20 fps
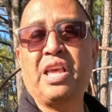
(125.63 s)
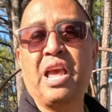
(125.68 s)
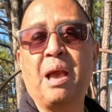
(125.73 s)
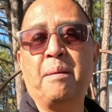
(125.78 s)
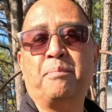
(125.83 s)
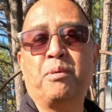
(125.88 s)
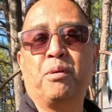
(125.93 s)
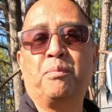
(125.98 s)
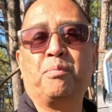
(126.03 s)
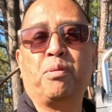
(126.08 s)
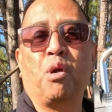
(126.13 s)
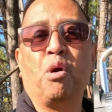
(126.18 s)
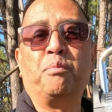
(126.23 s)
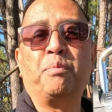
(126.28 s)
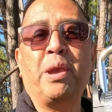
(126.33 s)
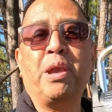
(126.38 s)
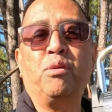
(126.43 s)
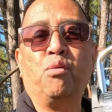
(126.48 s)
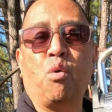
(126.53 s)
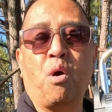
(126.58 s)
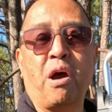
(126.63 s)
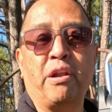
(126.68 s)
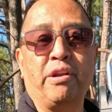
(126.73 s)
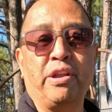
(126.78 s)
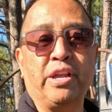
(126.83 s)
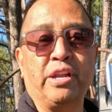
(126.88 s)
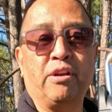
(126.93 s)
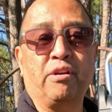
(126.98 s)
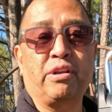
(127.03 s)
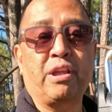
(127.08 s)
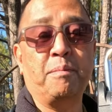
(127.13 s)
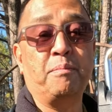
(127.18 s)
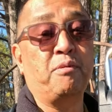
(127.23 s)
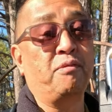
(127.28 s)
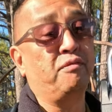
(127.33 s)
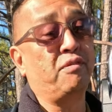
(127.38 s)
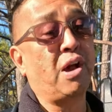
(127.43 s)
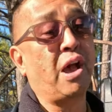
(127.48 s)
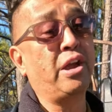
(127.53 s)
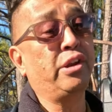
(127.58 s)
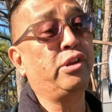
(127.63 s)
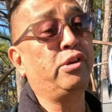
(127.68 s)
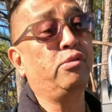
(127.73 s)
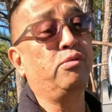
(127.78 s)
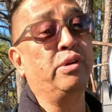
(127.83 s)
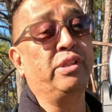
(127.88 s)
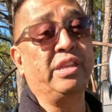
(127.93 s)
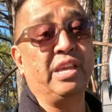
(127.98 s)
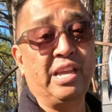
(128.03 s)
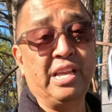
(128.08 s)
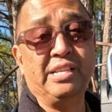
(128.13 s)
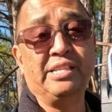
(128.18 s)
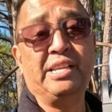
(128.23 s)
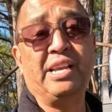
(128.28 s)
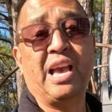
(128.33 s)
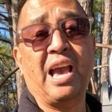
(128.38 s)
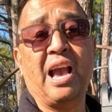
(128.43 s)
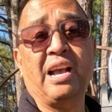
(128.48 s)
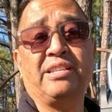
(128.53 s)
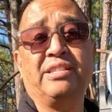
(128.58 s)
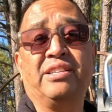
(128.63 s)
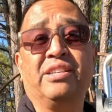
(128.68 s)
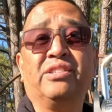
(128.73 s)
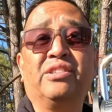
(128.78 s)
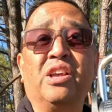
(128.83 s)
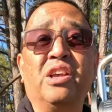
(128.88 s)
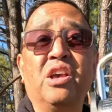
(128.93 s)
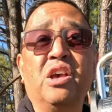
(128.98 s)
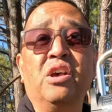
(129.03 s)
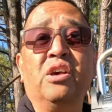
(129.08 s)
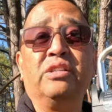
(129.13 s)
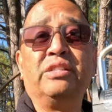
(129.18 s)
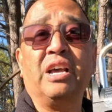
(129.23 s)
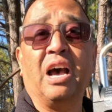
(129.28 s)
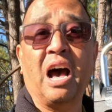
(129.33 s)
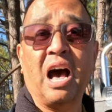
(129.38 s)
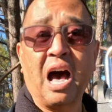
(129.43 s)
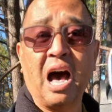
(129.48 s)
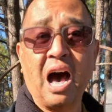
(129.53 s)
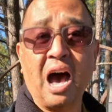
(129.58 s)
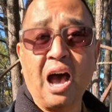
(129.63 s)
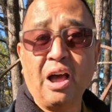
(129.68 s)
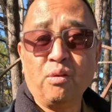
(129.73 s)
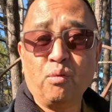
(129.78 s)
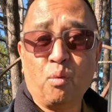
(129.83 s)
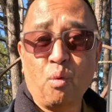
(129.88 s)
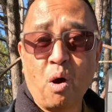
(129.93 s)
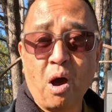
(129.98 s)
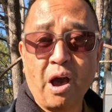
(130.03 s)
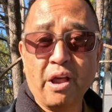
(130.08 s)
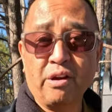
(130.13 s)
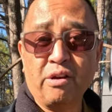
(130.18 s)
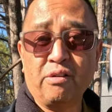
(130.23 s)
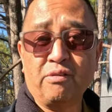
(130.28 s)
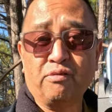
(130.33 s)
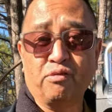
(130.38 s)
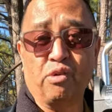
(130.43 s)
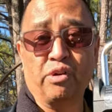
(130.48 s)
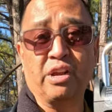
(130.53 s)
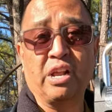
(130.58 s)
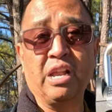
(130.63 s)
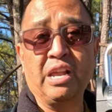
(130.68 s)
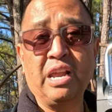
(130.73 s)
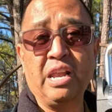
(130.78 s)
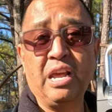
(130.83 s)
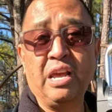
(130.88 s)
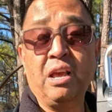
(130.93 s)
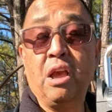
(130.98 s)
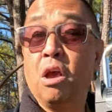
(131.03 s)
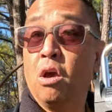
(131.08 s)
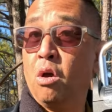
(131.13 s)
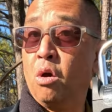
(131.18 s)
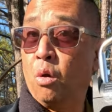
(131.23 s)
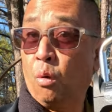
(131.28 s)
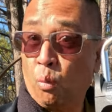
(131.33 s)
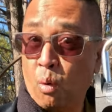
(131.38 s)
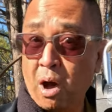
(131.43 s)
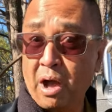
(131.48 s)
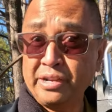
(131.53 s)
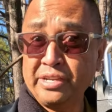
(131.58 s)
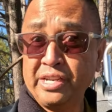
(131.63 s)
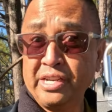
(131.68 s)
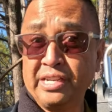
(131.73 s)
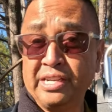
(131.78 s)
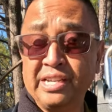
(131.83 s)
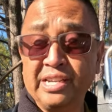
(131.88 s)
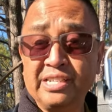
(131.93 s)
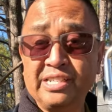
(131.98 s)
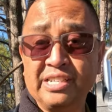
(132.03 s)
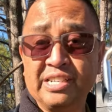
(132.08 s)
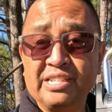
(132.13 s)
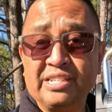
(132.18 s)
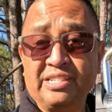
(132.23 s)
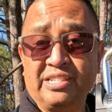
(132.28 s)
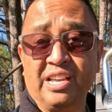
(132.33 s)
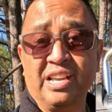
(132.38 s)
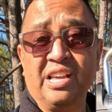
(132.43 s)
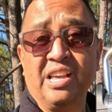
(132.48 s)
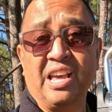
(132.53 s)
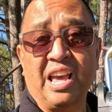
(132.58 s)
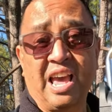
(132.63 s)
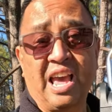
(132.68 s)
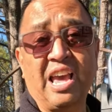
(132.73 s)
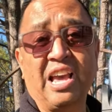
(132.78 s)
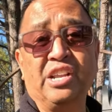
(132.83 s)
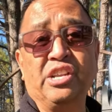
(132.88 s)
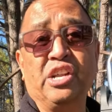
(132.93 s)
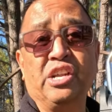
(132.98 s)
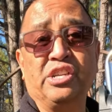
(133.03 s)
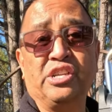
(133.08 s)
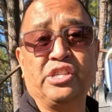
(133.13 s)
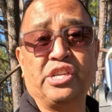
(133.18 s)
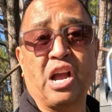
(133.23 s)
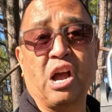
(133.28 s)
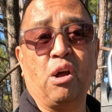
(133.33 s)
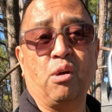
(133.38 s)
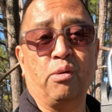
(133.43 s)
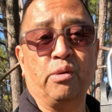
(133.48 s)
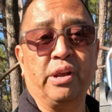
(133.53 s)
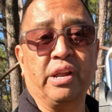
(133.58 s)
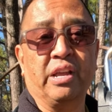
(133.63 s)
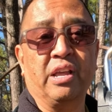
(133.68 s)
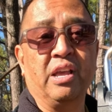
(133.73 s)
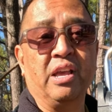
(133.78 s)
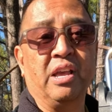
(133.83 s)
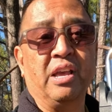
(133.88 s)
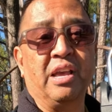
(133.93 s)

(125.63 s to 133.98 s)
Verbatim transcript: Camper propane water heater can provide you with easy access to hot water for cleaning, washing dishes, and showering.